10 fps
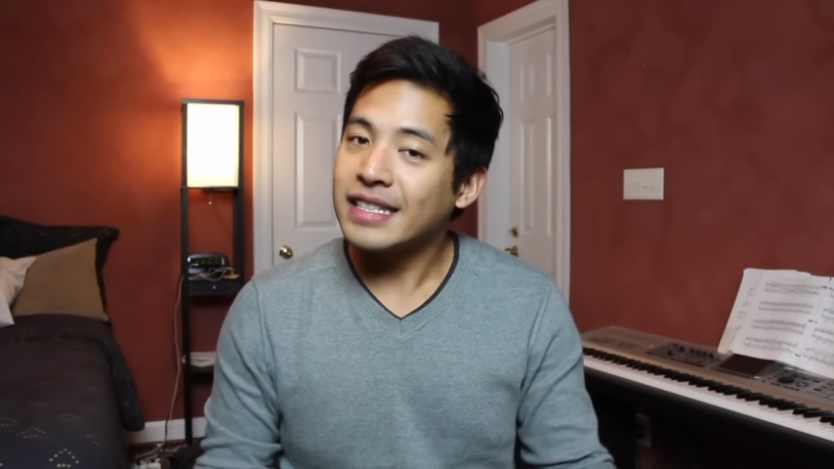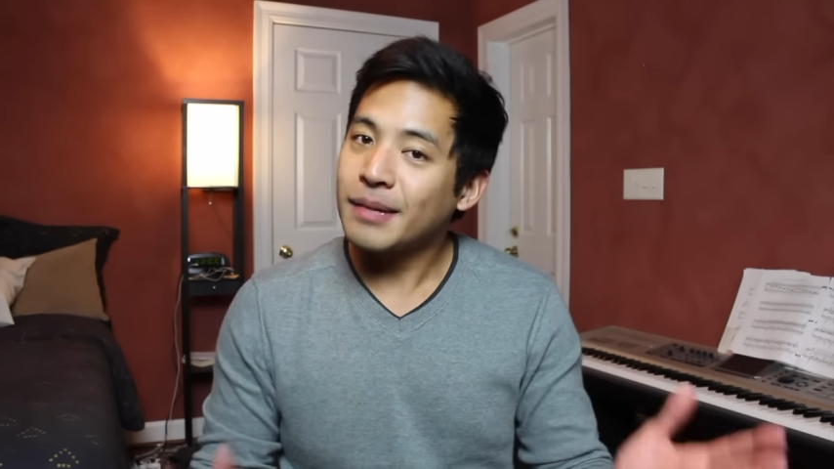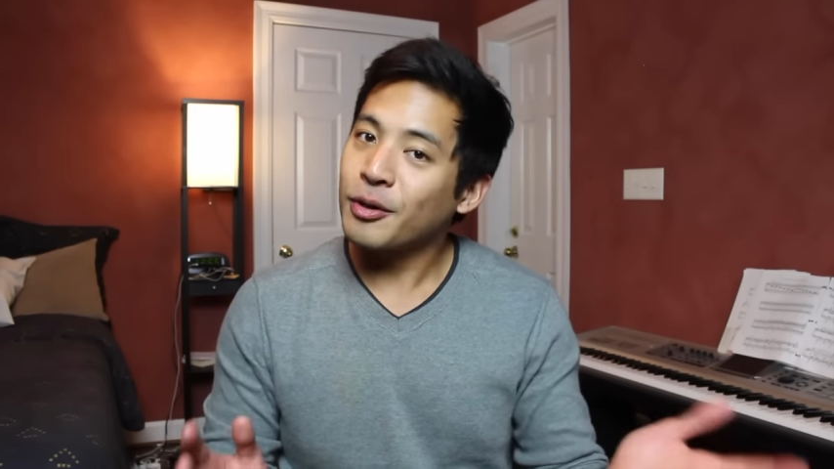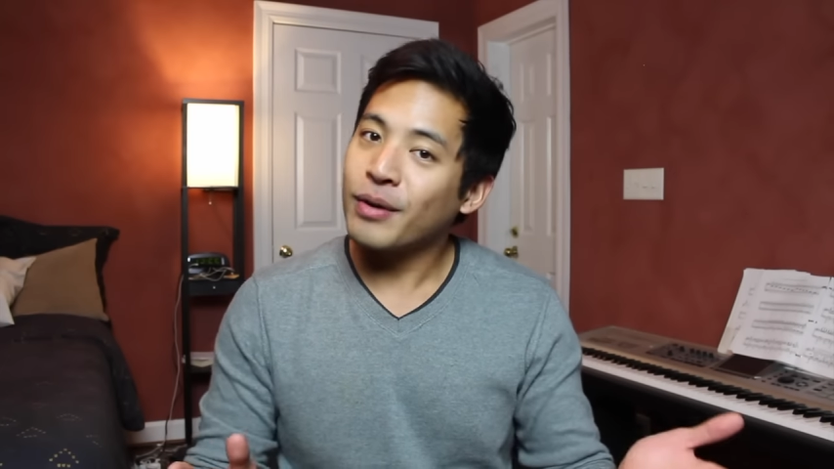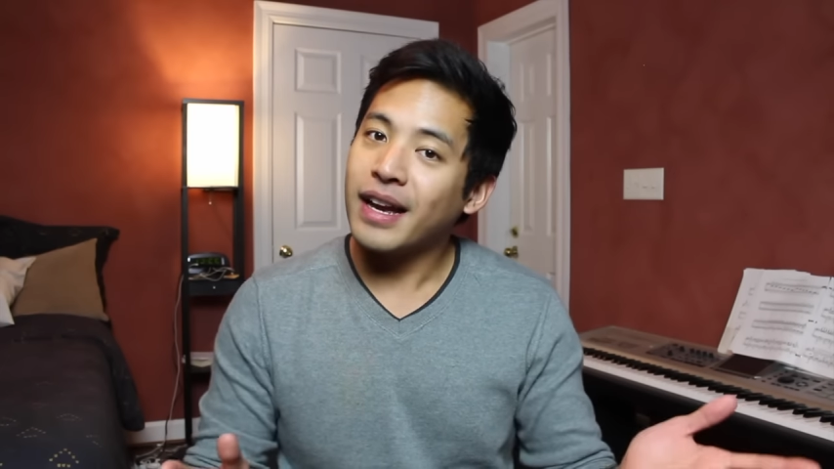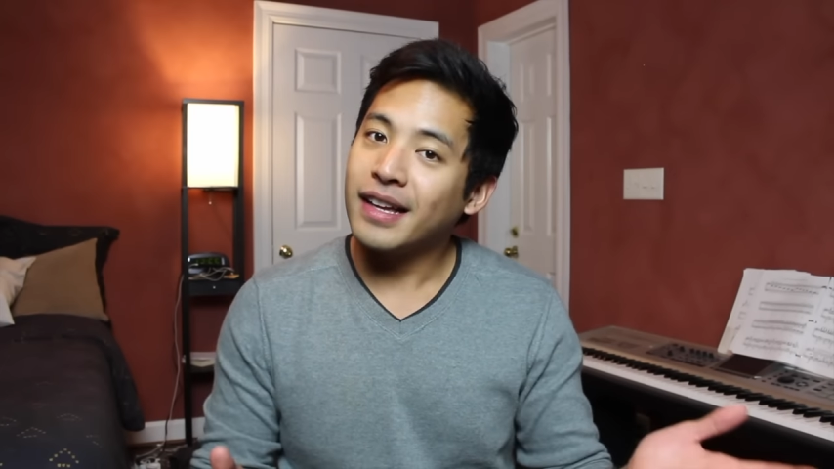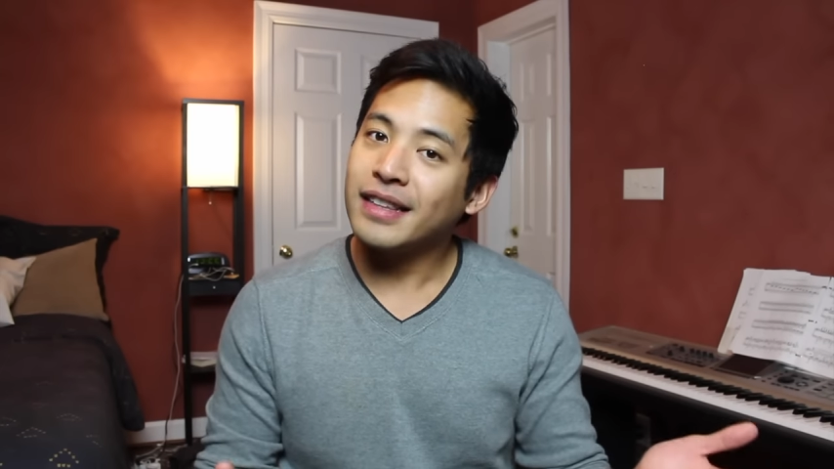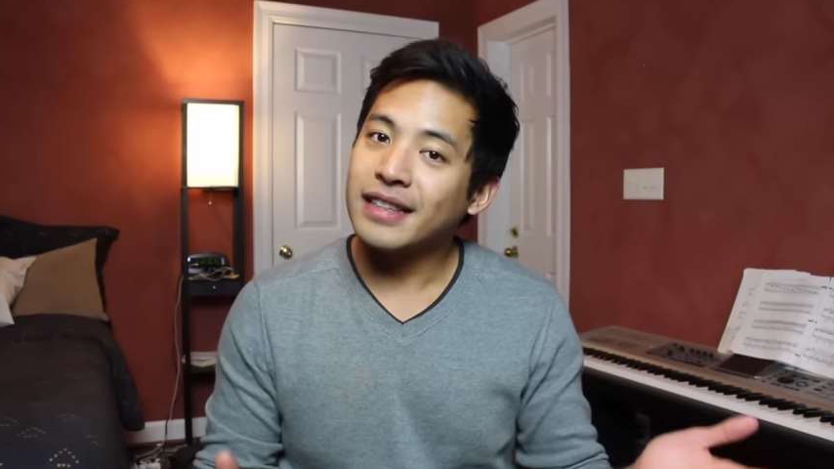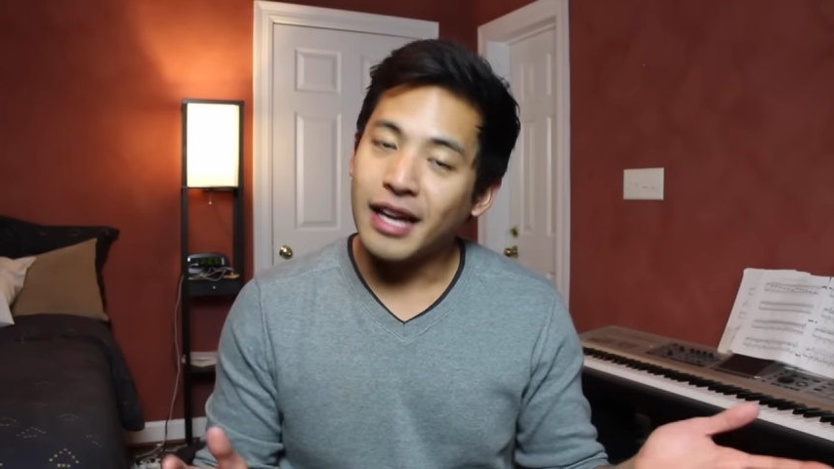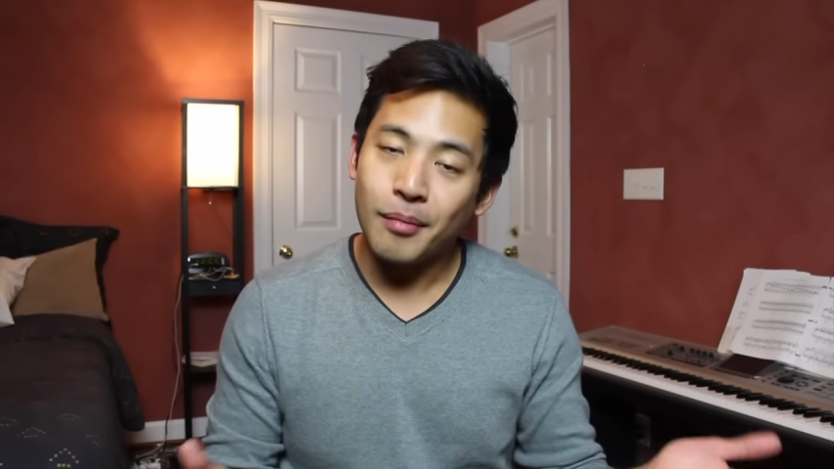
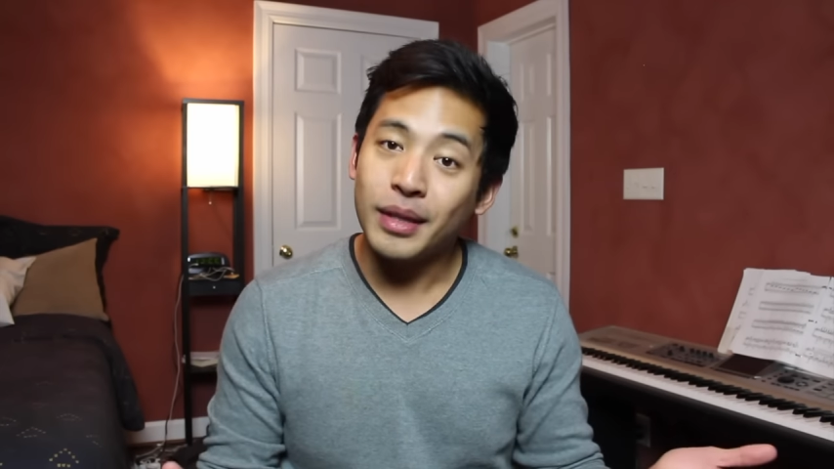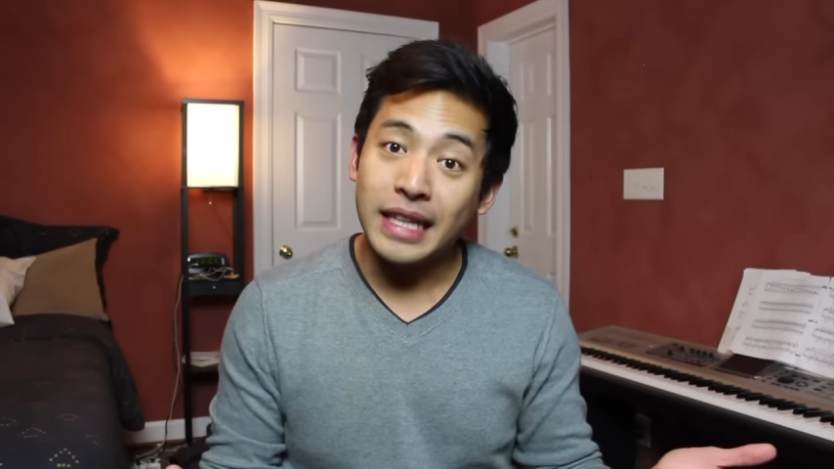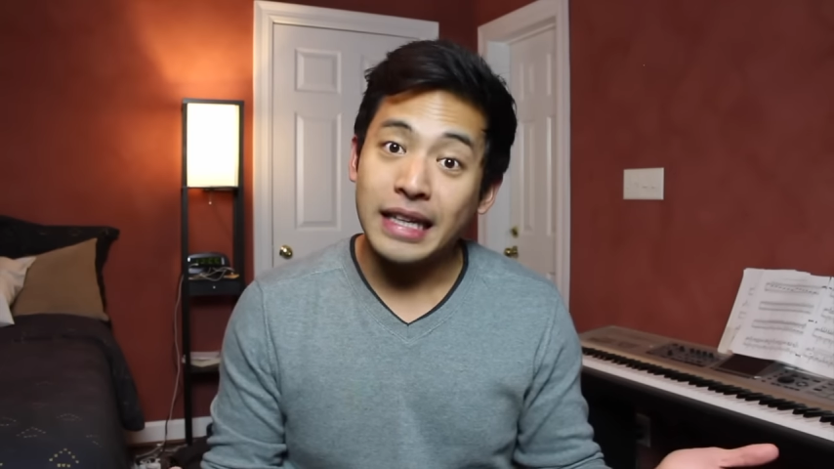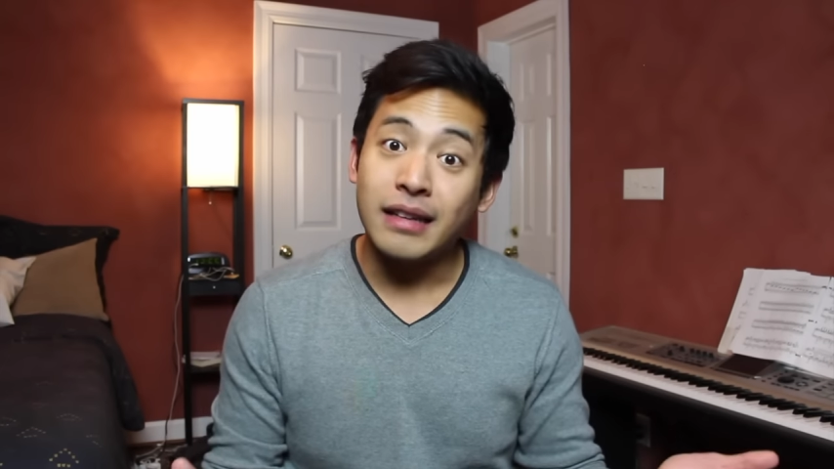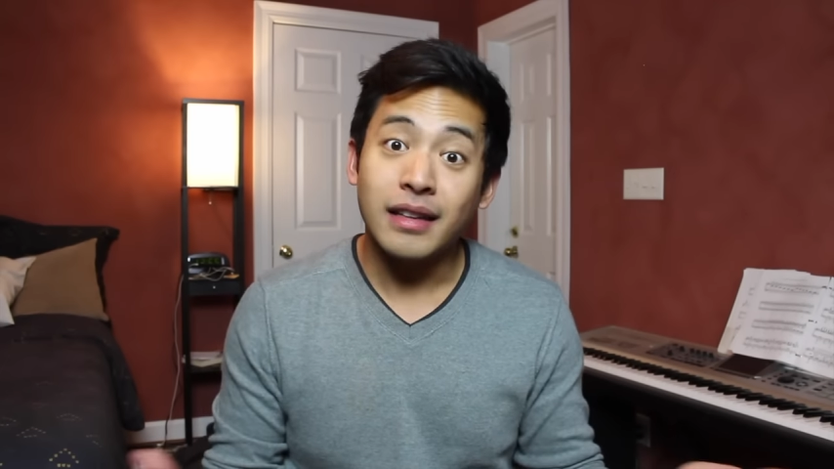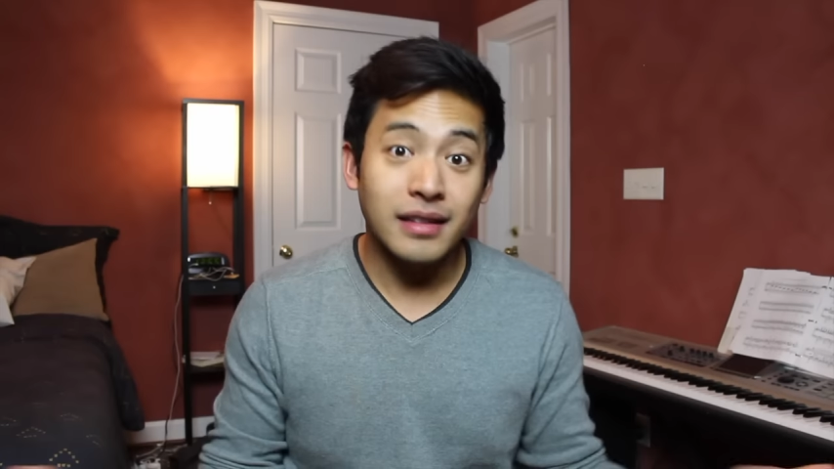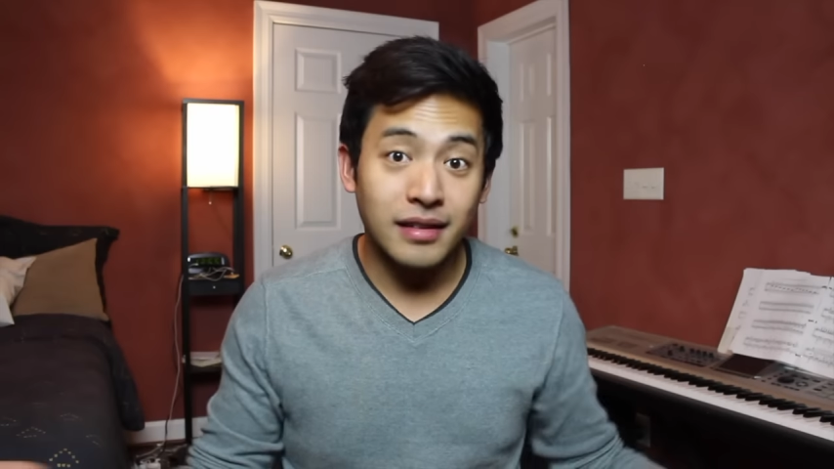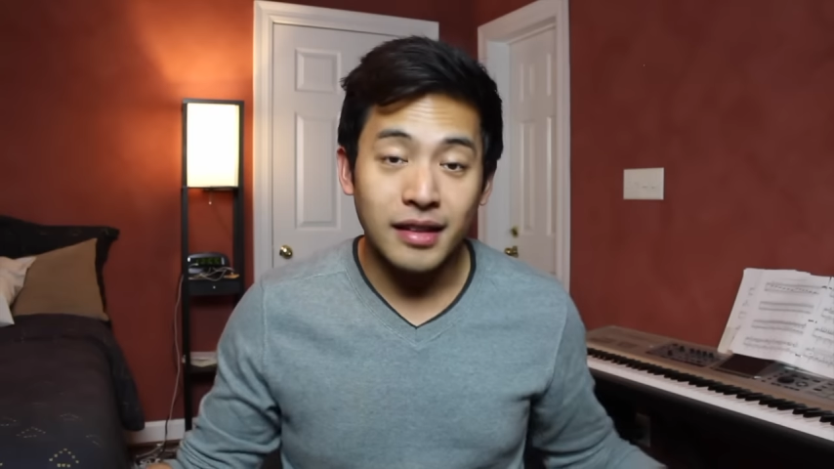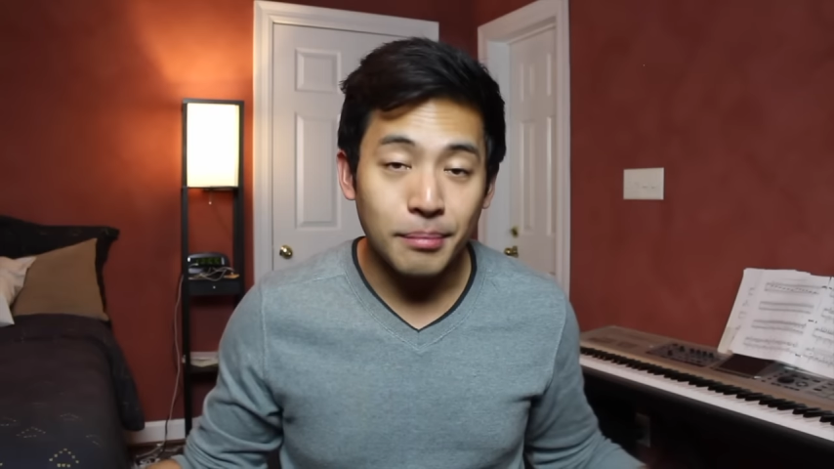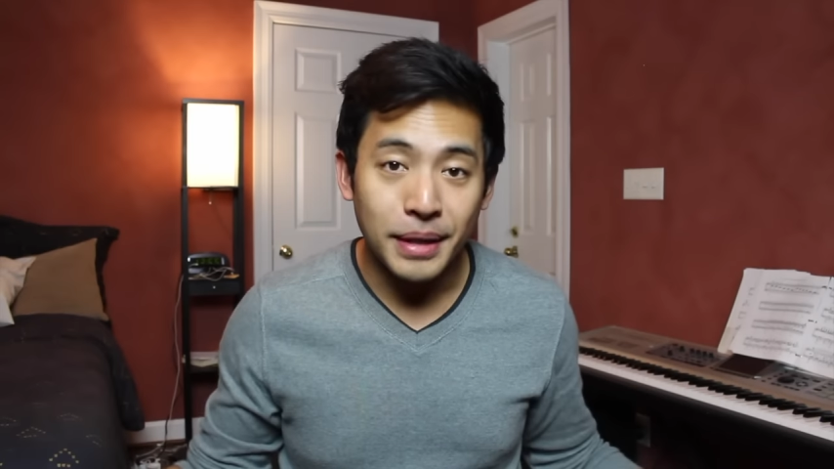Democrat nominee is
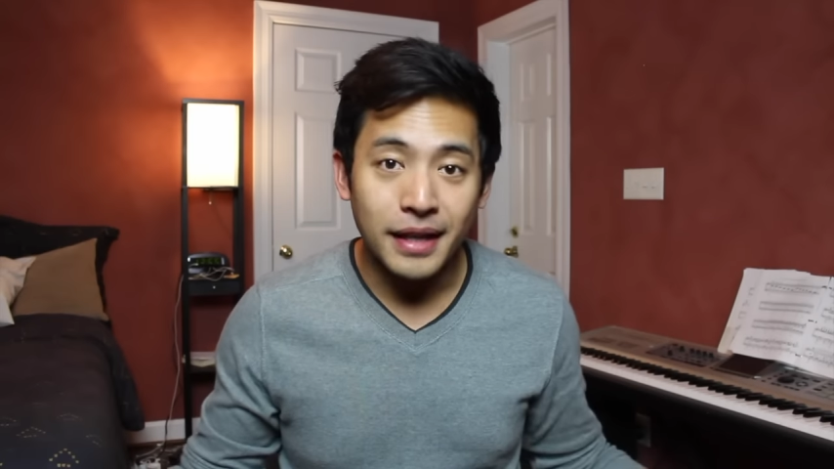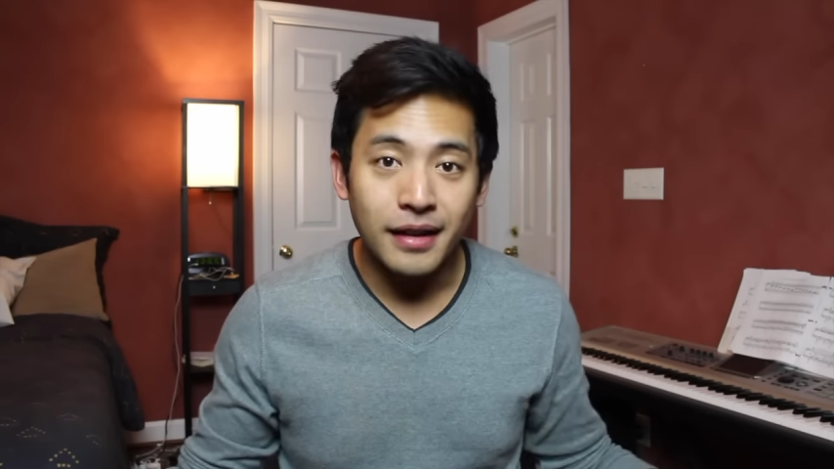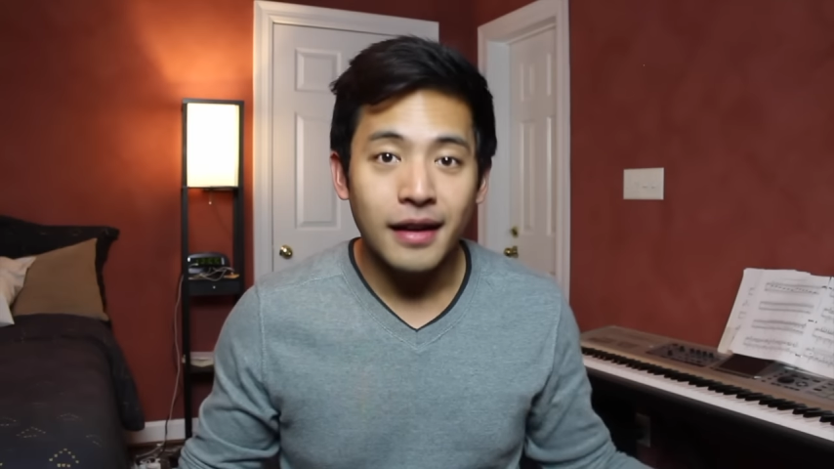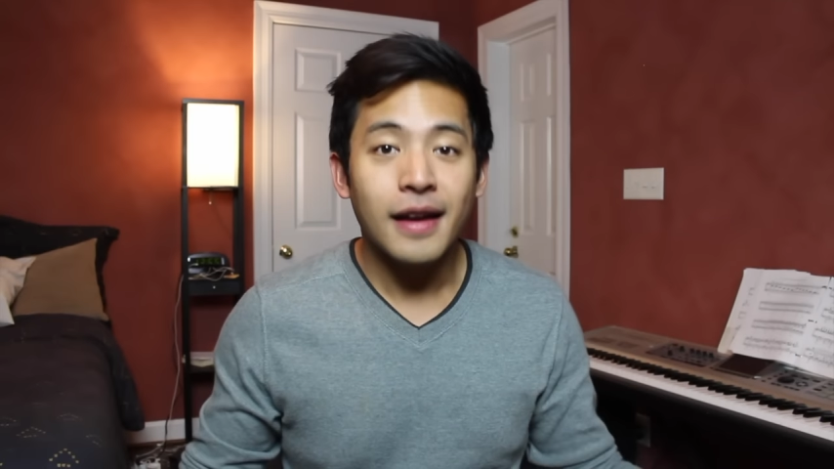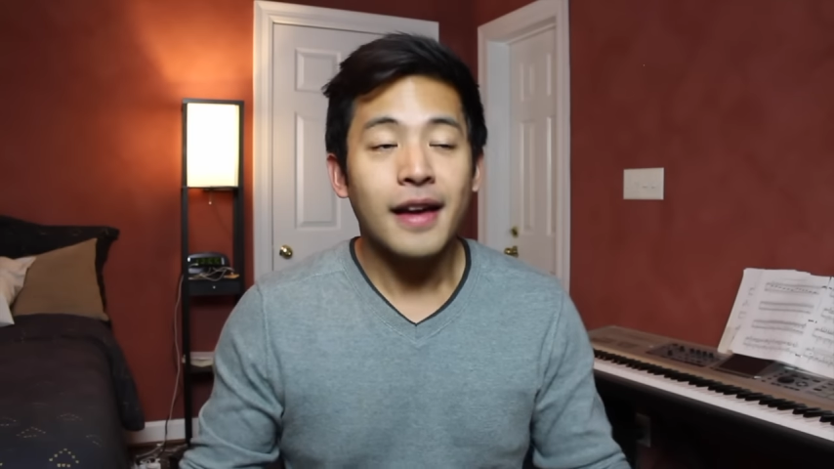going to be?